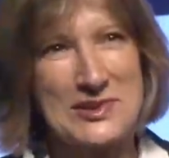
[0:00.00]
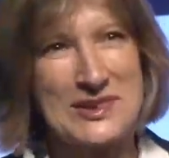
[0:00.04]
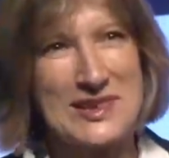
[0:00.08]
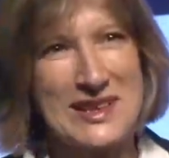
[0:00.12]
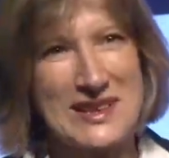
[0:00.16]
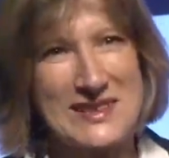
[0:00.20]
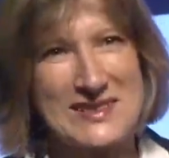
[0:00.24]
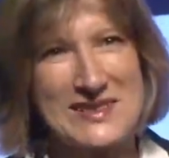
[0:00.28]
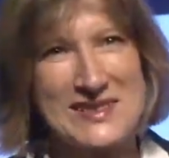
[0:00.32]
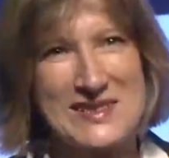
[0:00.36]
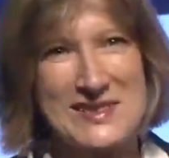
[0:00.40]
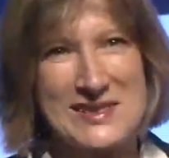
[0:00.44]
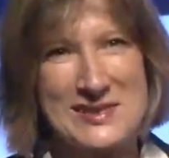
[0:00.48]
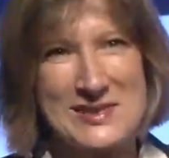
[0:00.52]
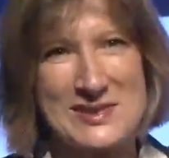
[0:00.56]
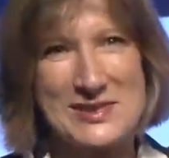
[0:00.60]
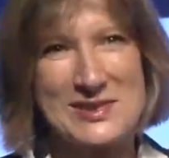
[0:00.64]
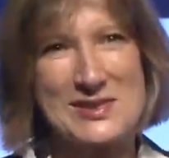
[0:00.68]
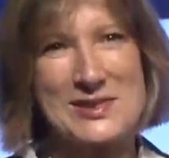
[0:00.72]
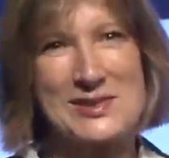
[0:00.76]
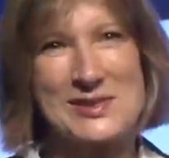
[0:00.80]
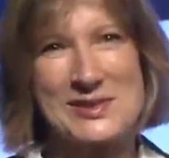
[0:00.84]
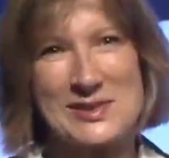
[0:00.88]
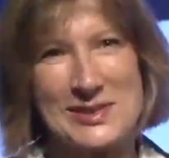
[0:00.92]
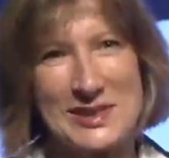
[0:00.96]
next
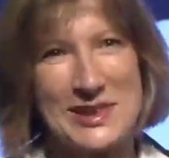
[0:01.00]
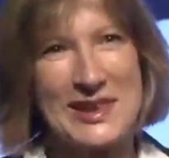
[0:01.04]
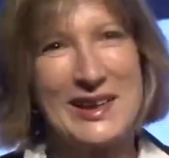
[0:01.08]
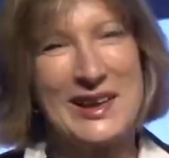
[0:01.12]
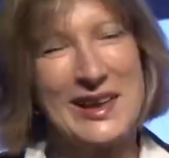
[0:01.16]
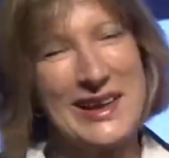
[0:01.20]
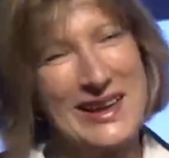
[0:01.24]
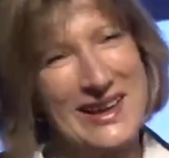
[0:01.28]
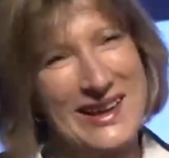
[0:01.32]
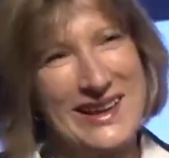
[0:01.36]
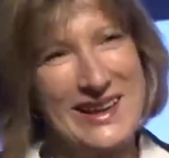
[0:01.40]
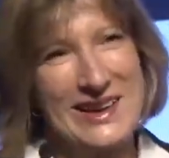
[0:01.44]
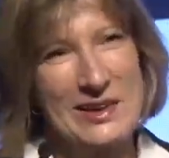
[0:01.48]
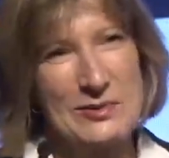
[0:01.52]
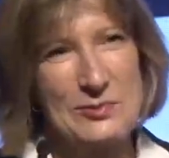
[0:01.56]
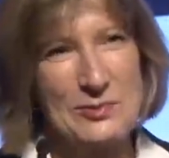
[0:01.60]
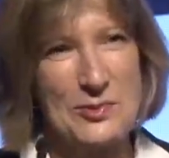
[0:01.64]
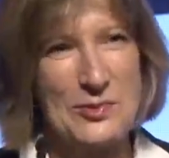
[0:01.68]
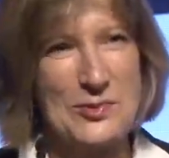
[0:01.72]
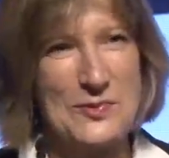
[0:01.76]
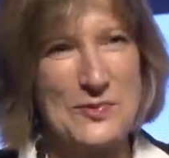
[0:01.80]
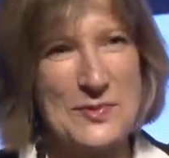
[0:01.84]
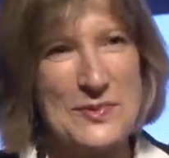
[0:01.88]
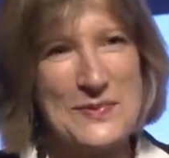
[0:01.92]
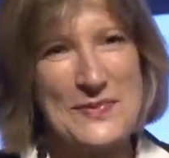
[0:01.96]
year's
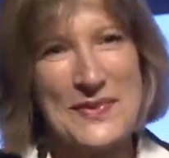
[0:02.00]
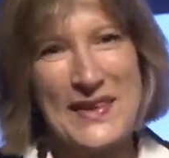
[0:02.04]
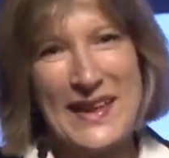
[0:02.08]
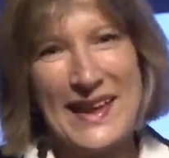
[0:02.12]
room.